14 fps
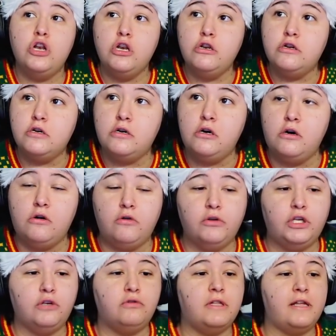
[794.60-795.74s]
No,
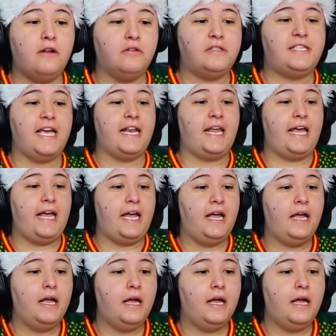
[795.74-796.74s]
you little titty!